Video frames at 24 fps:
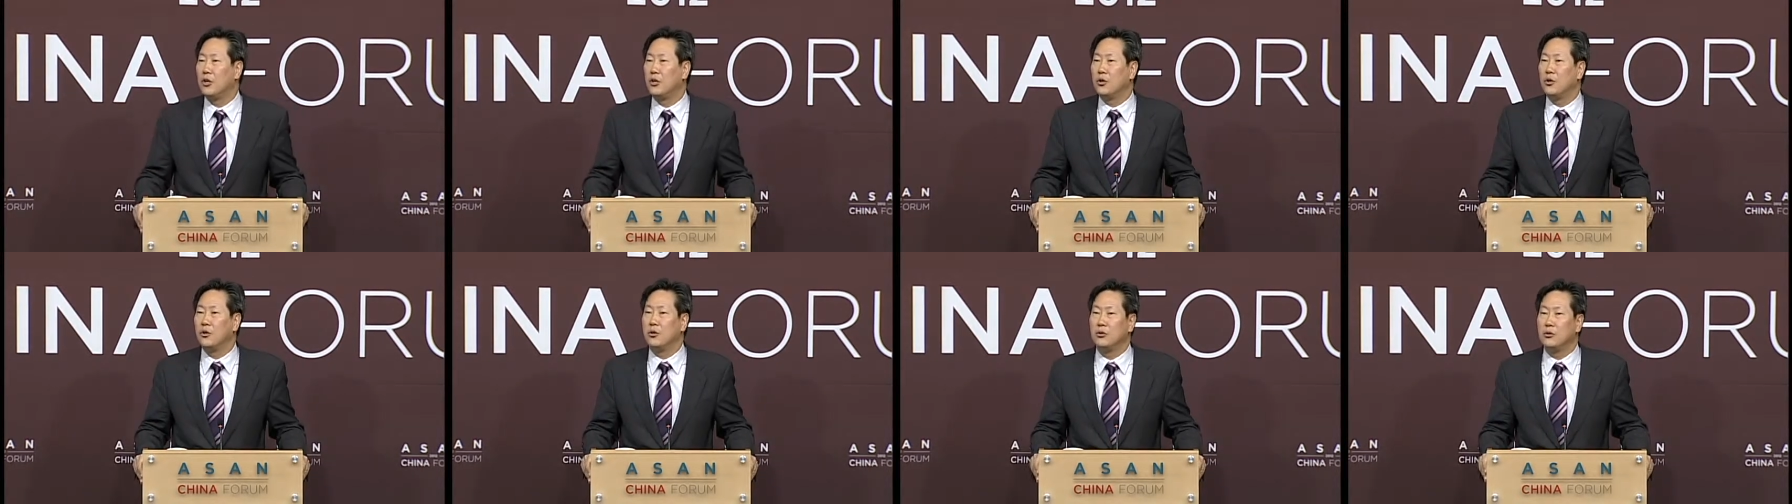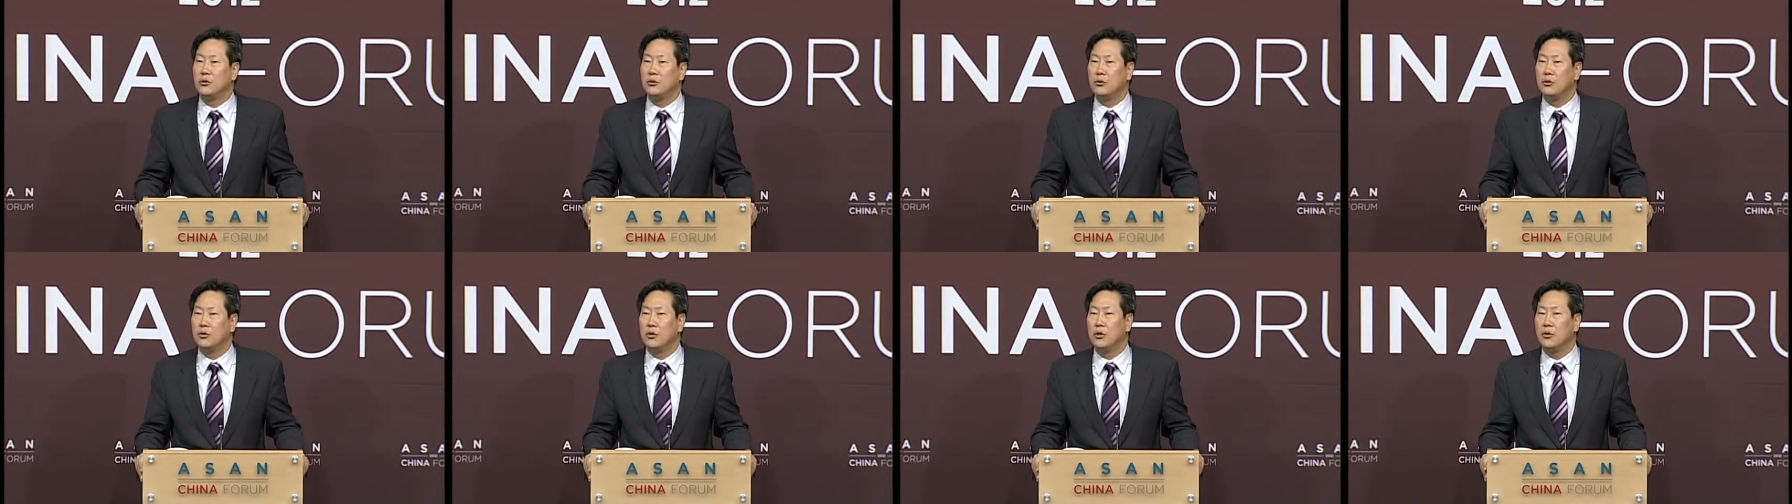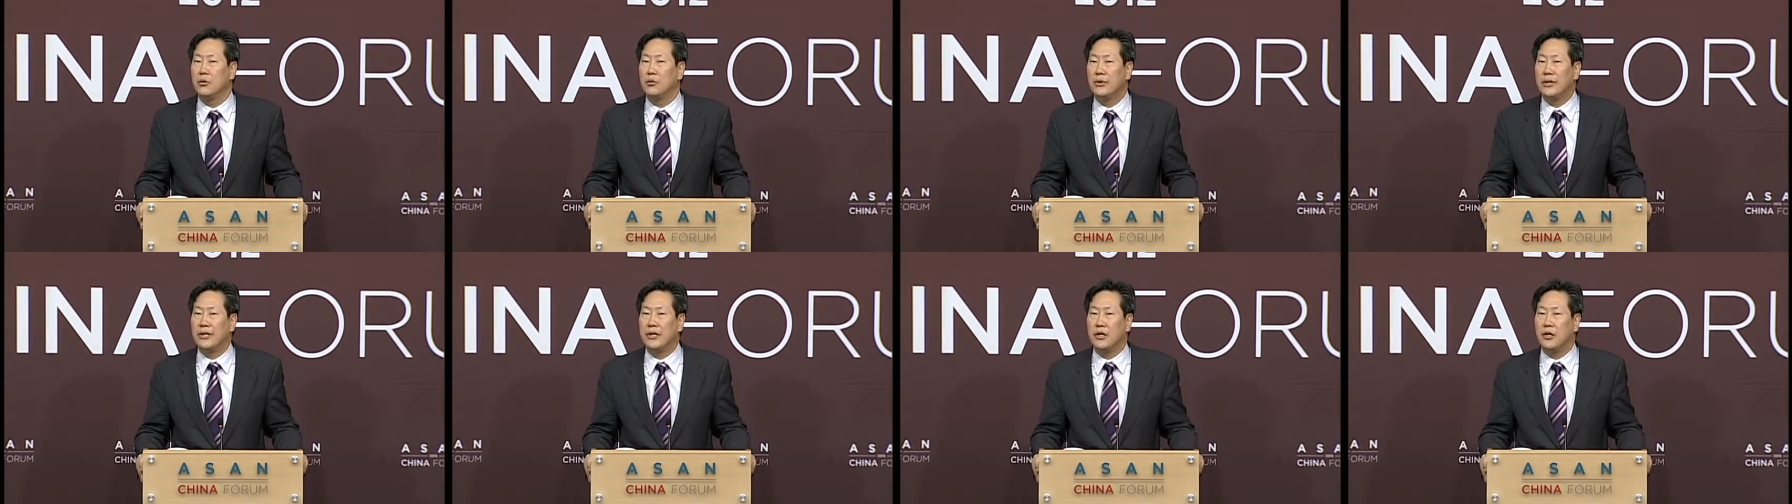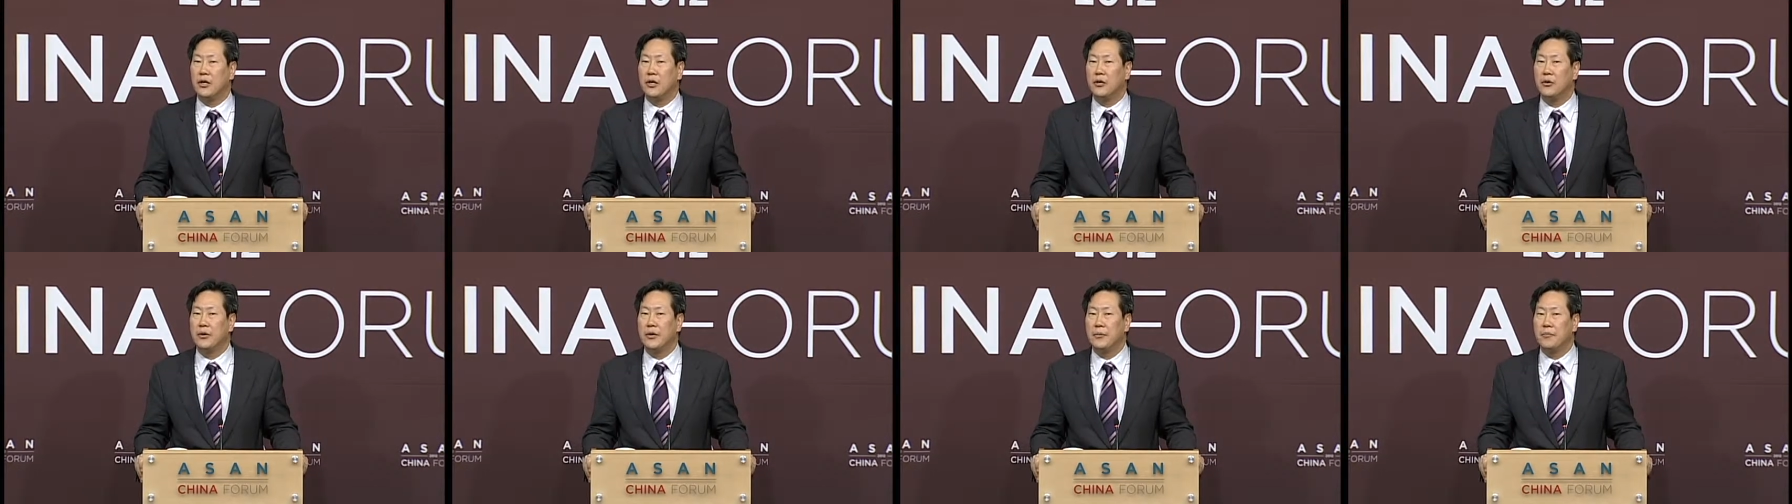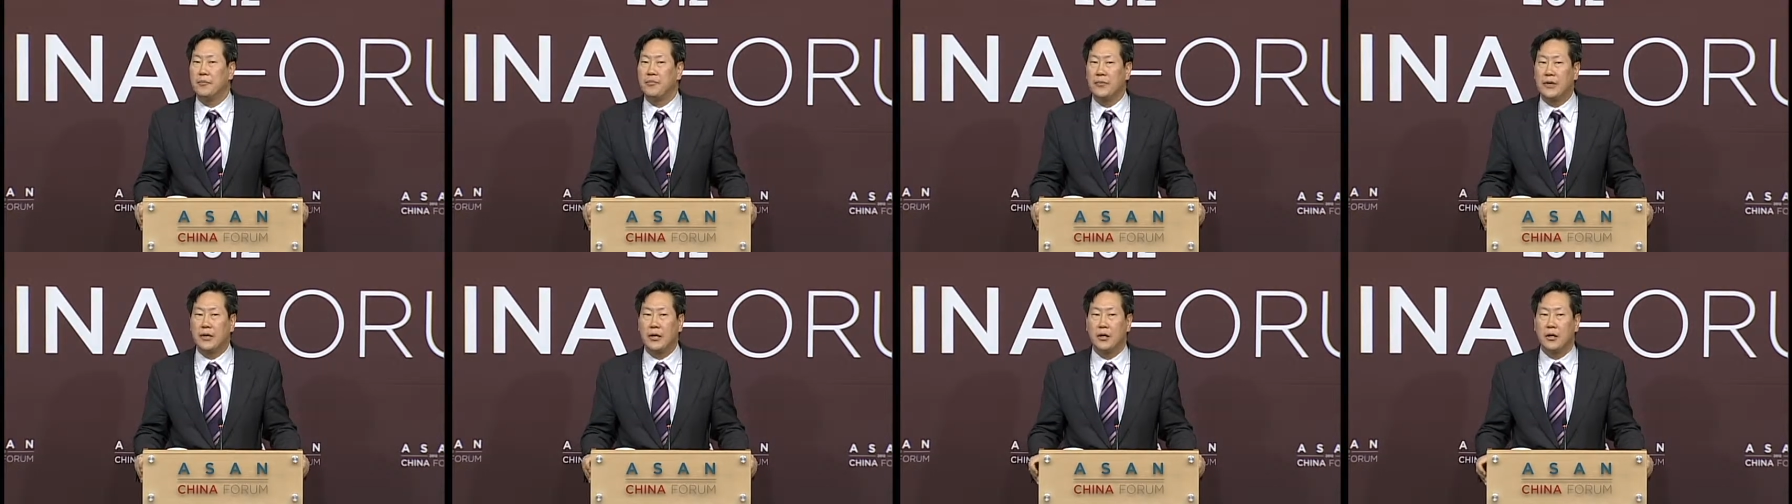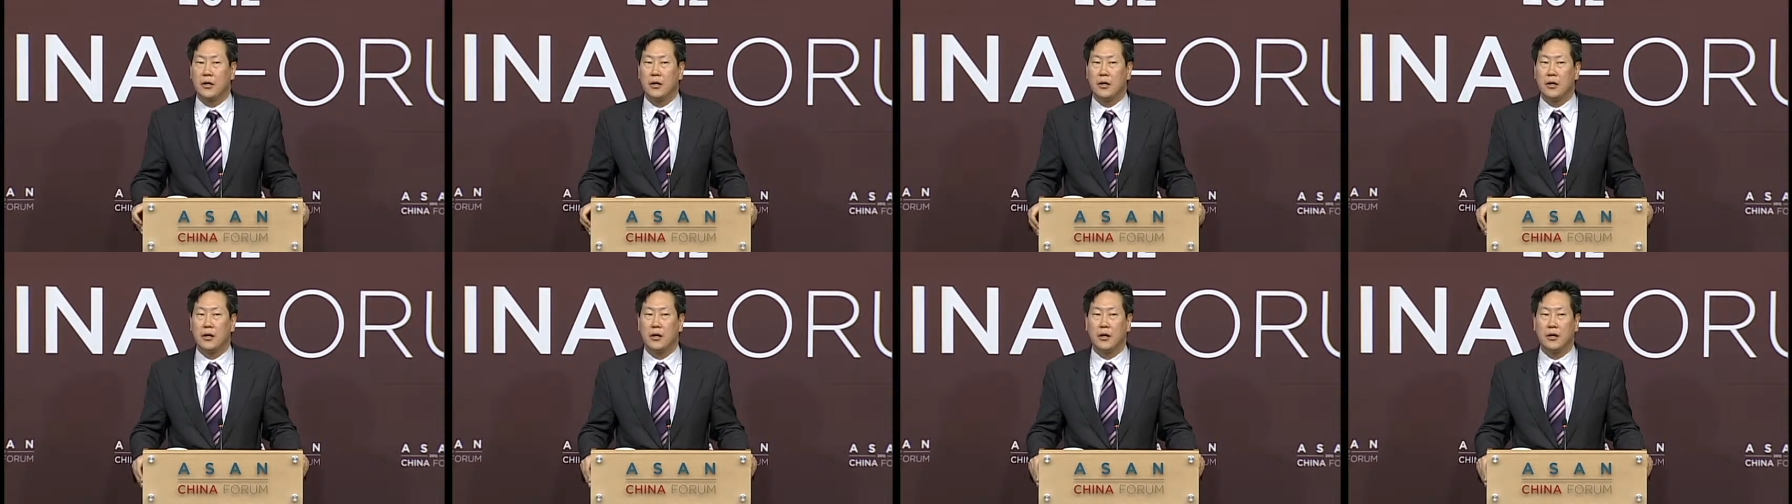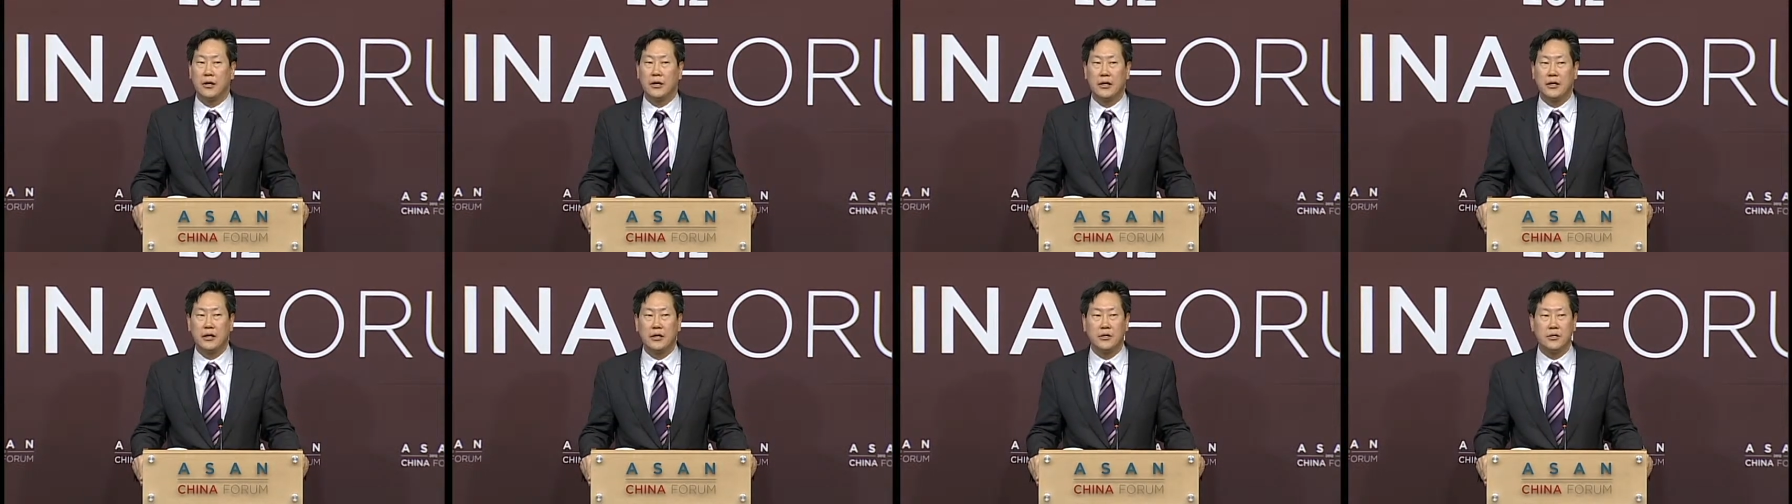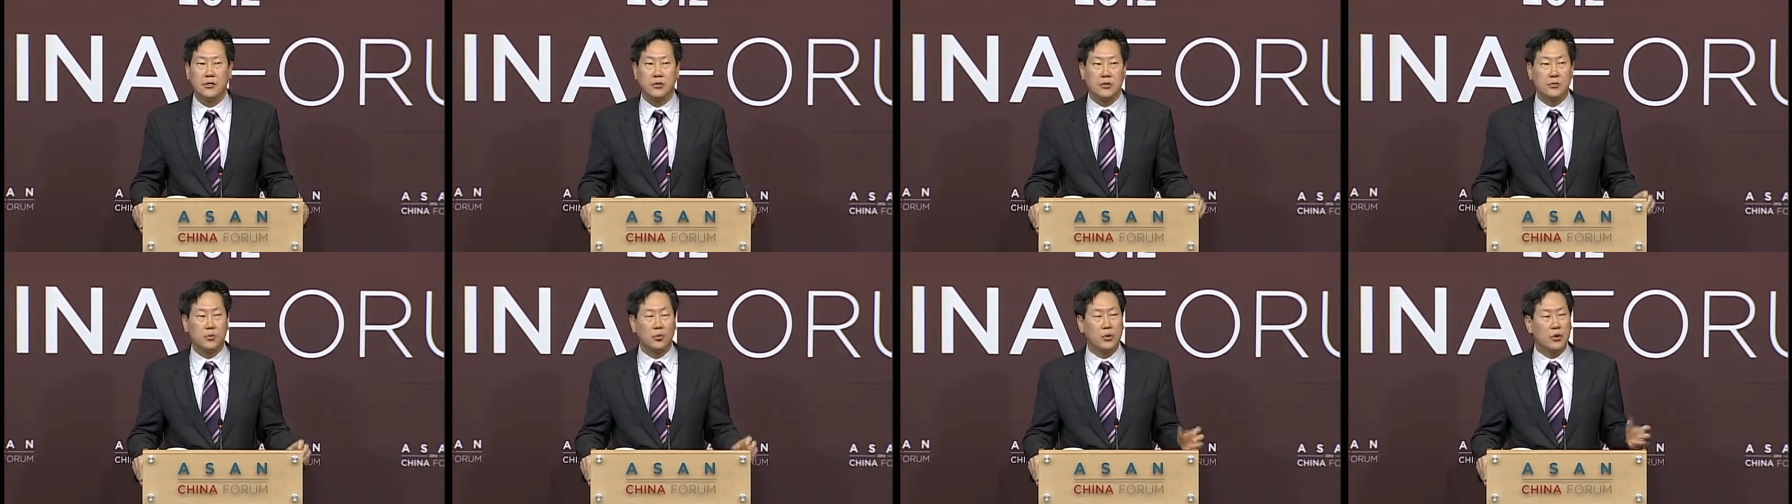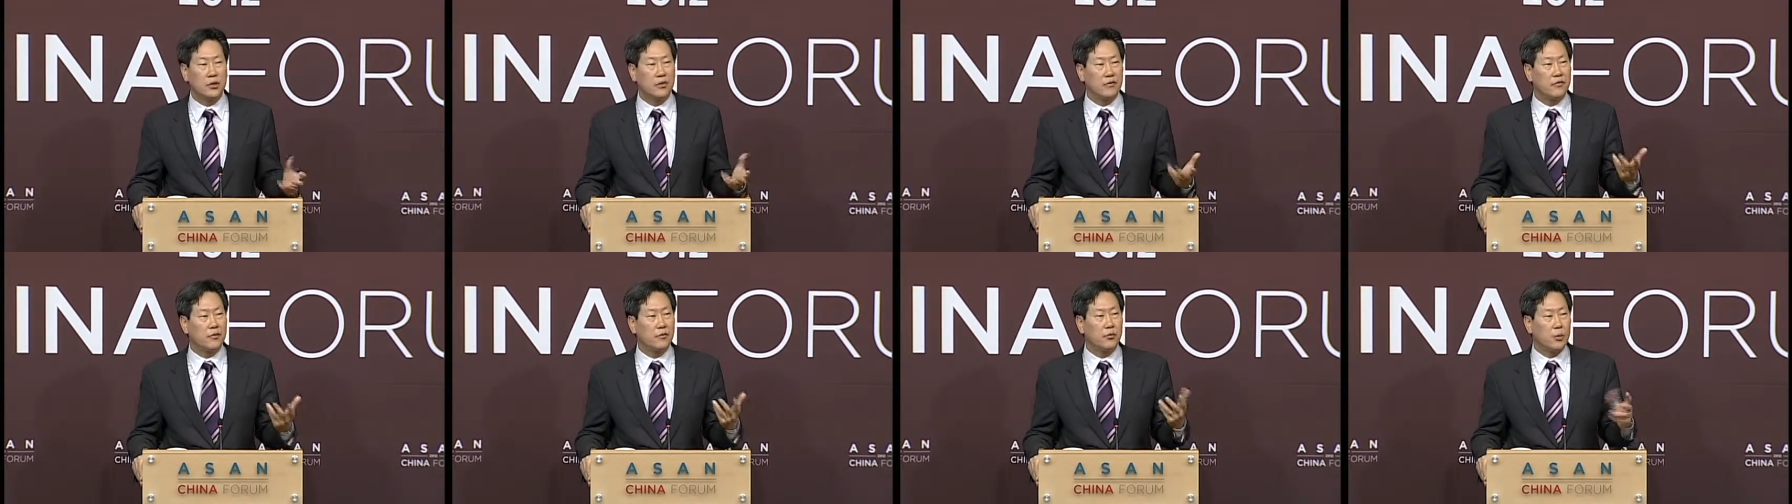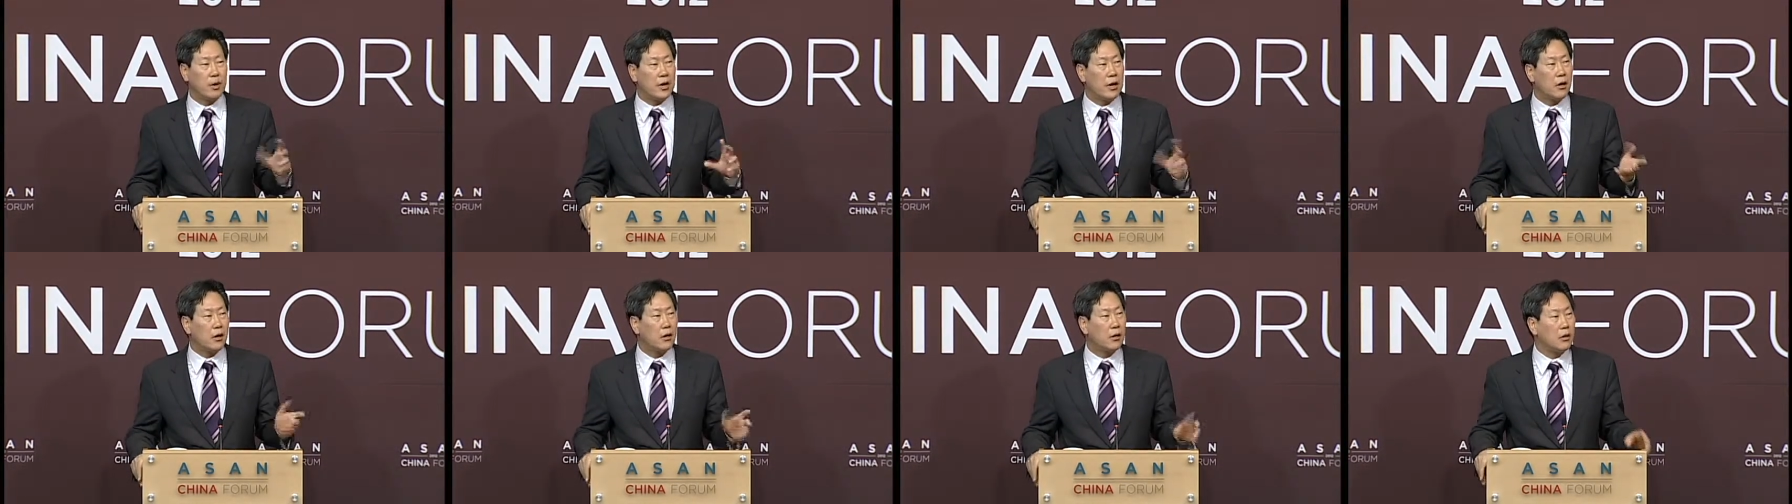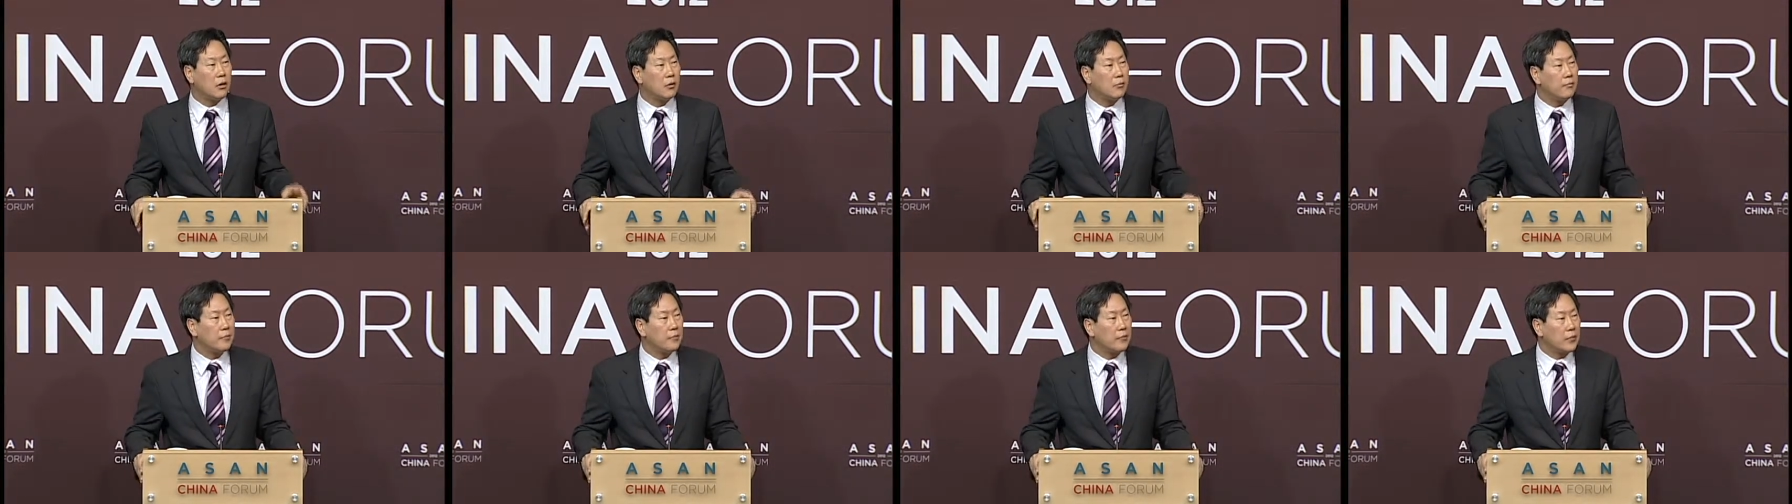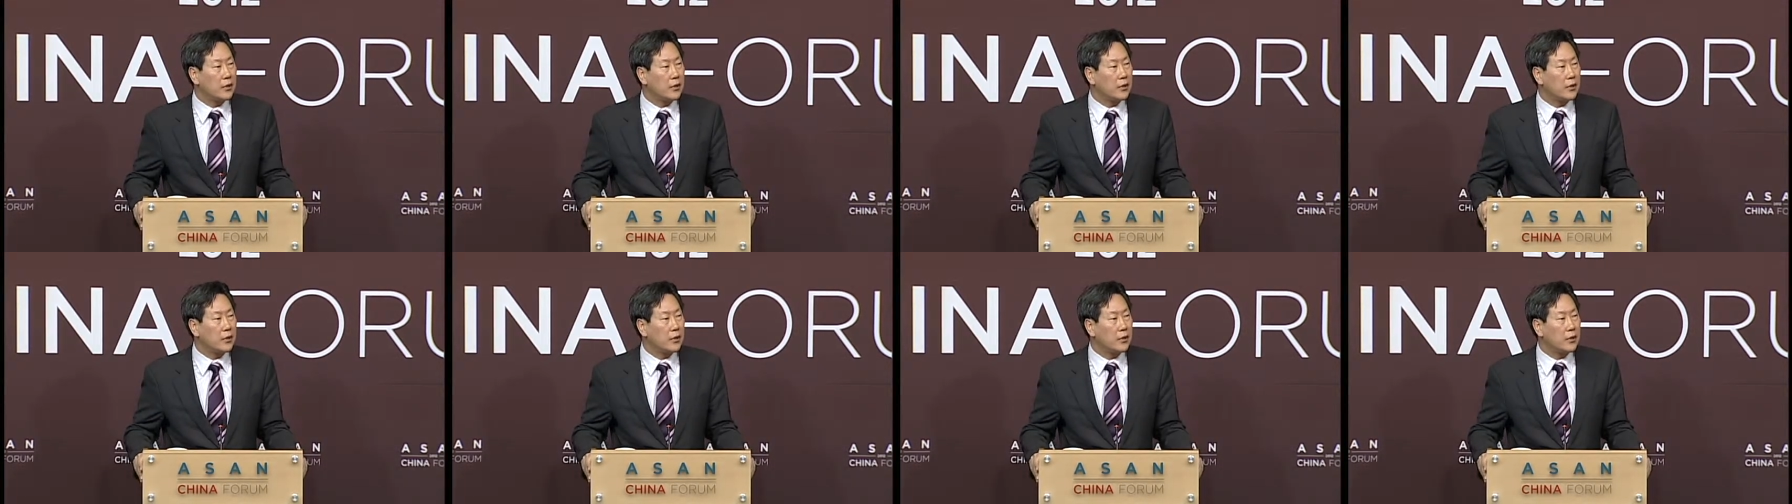who don't really know him, he's one of the rare.